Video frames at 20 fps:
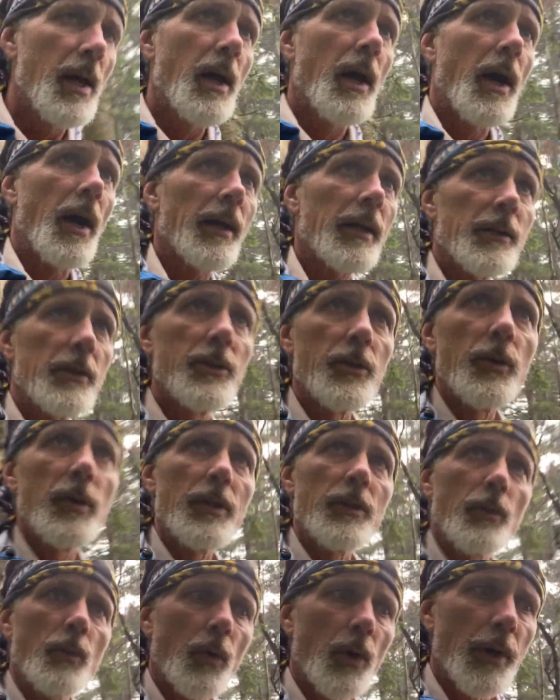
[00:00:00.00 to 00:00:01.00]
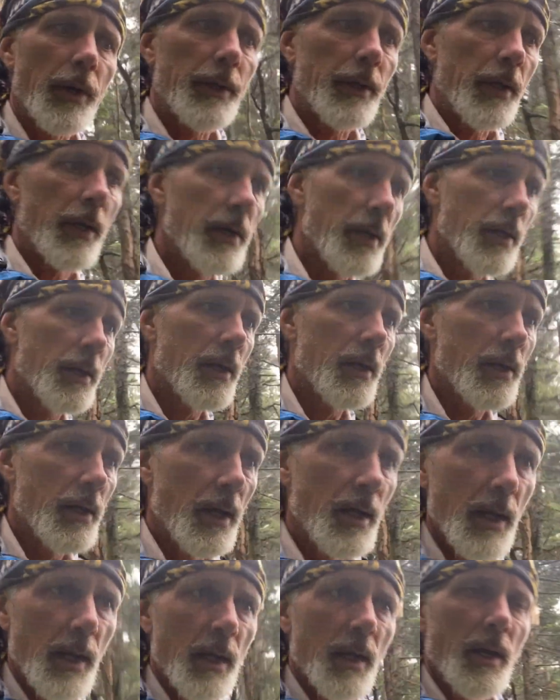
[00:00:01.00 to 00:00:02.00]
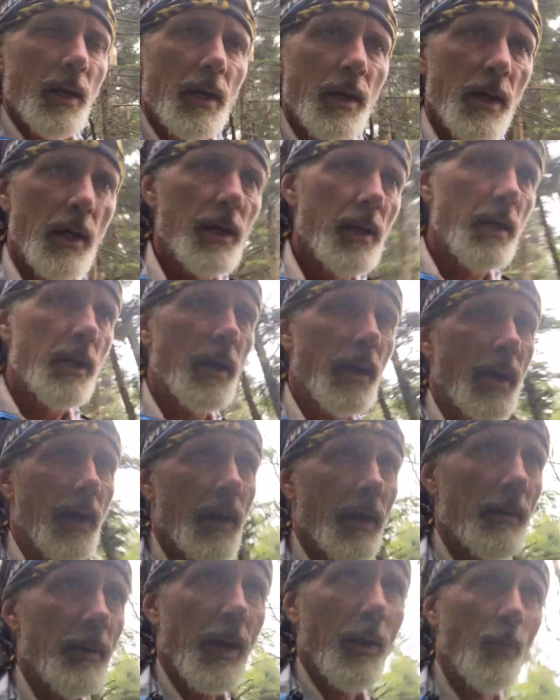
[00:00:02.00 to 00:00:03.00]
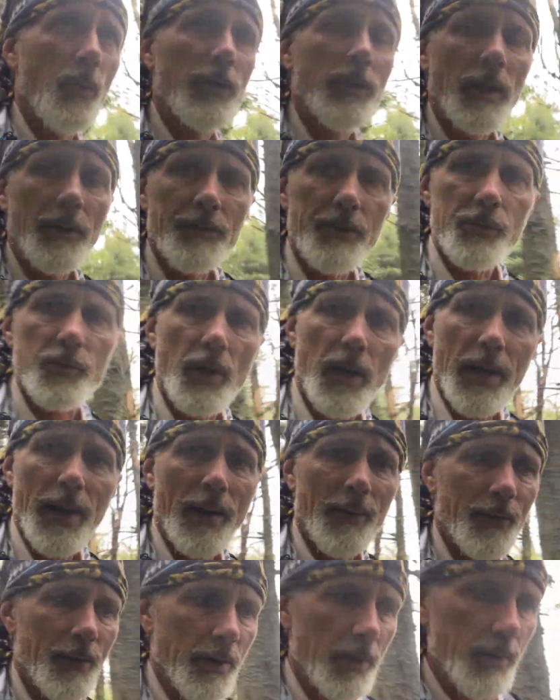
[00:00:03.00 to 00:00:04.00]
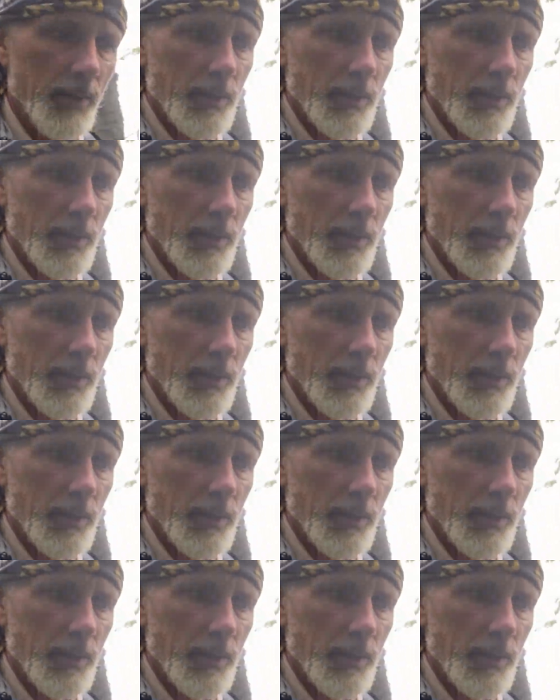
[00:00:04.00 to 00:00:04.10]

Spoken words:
I can do either one. I would love to dry out though.